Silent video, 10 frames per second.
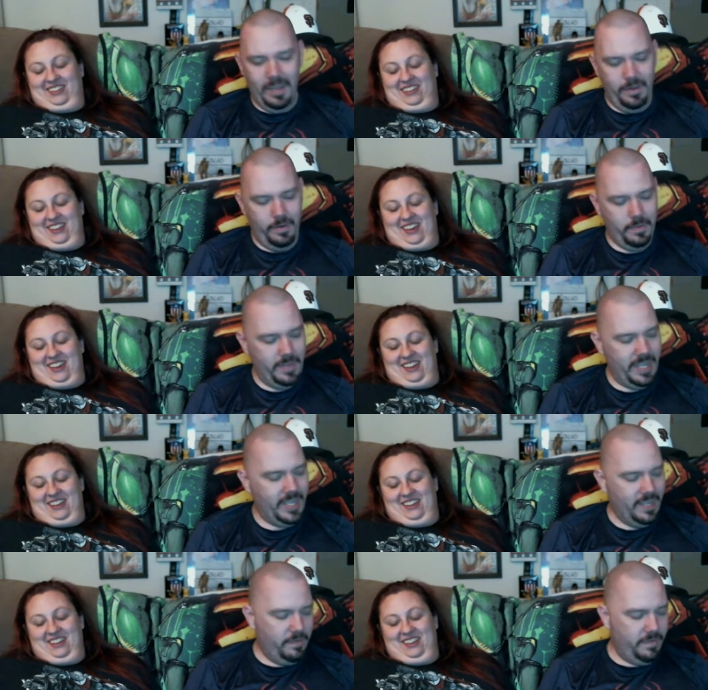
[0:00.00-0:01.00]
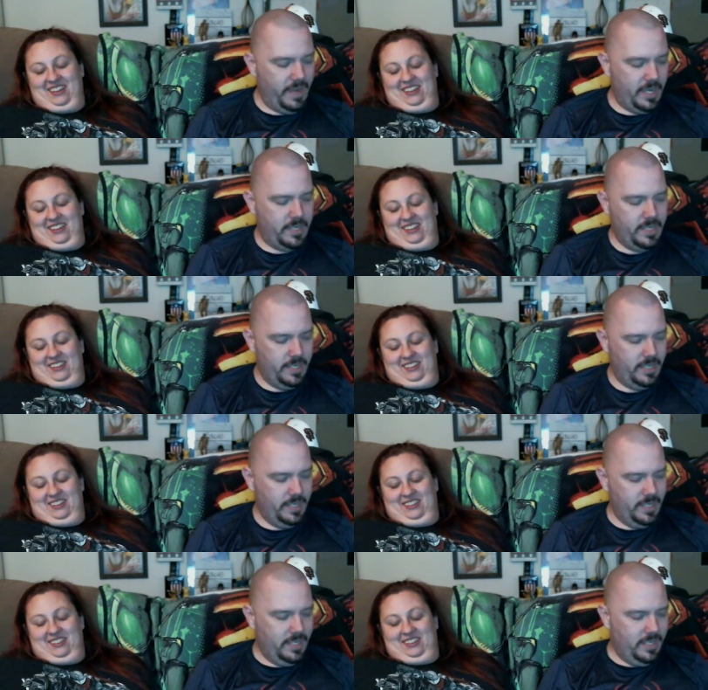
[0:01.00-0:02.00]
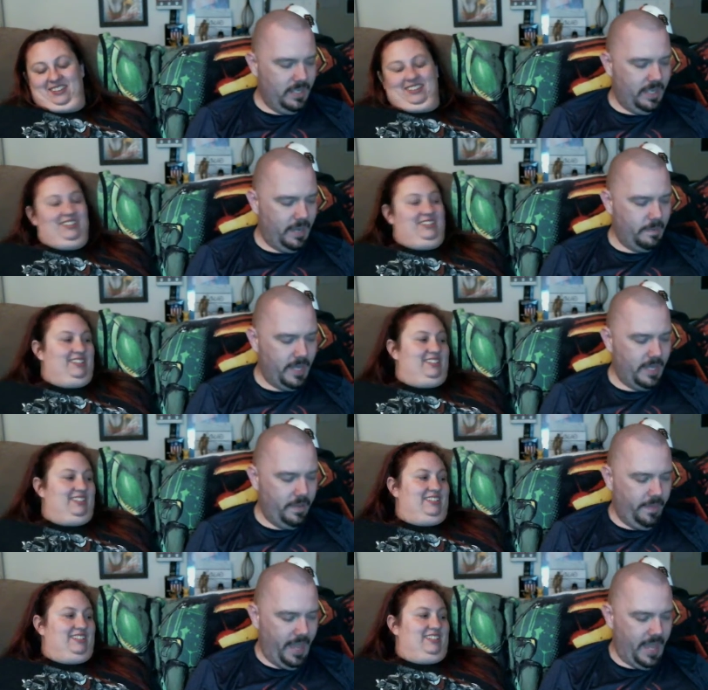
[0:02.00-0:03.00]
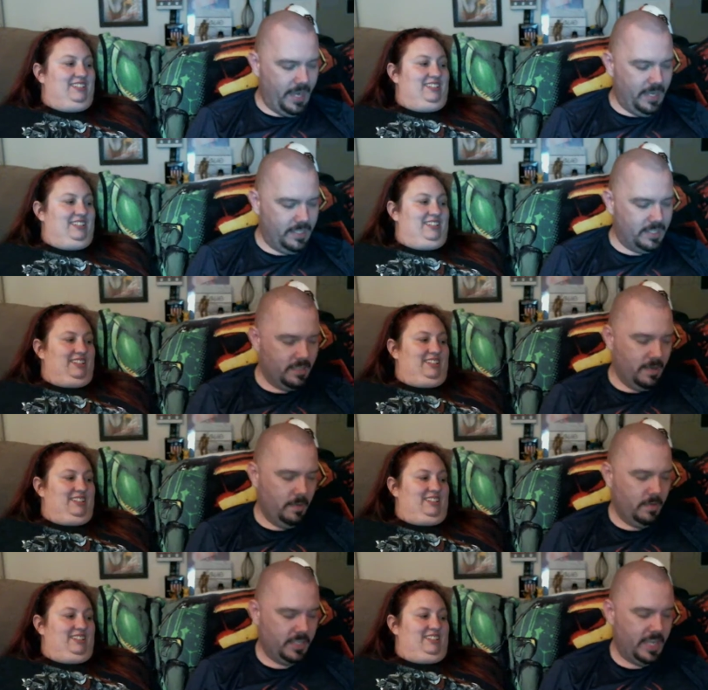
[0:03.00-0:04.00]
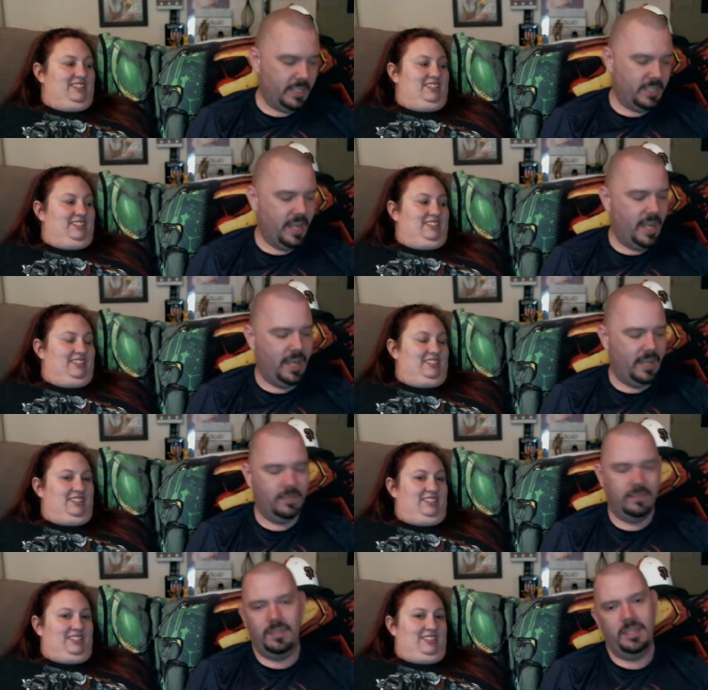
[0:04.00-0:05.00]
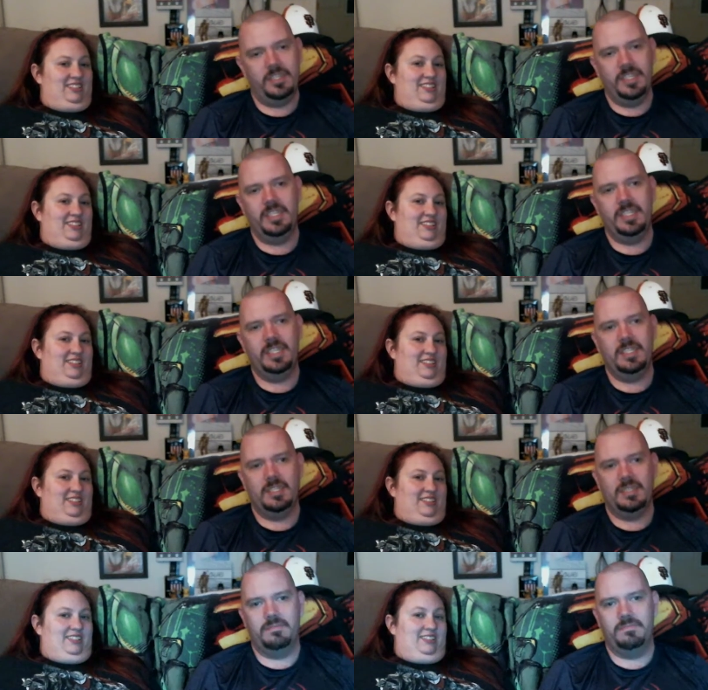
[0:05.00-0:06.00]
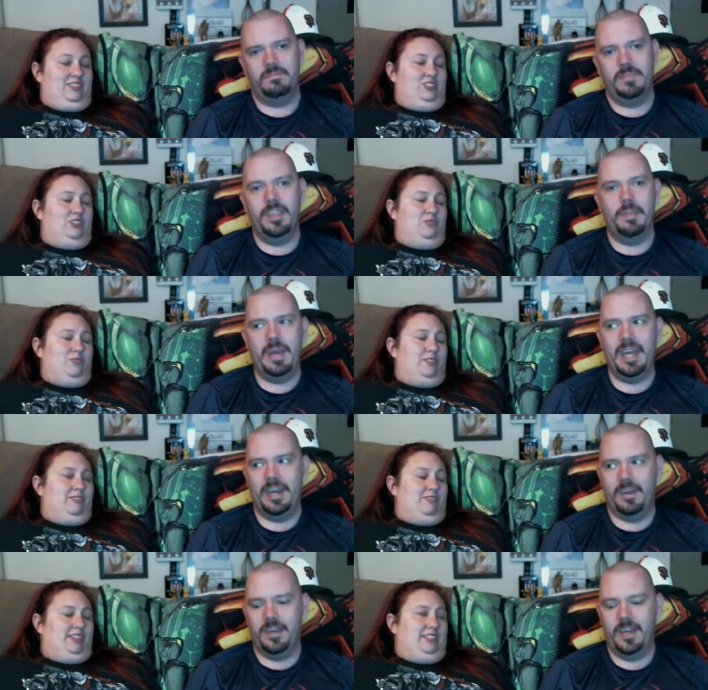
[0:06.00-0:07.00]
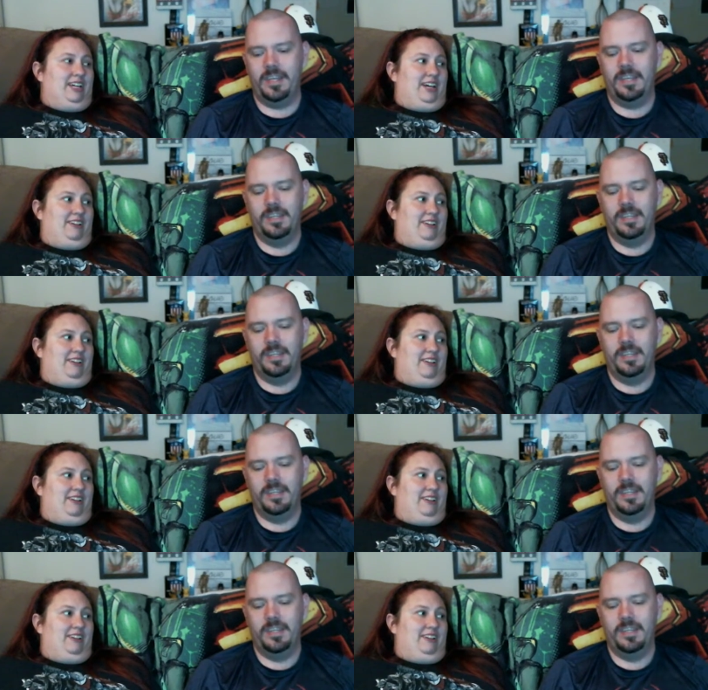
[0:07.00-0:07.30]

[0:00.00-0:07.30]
Speaker 1: it yeah. would be fair to let everybody know that. Just hey, where's Ashley at? She, she is in the bed already.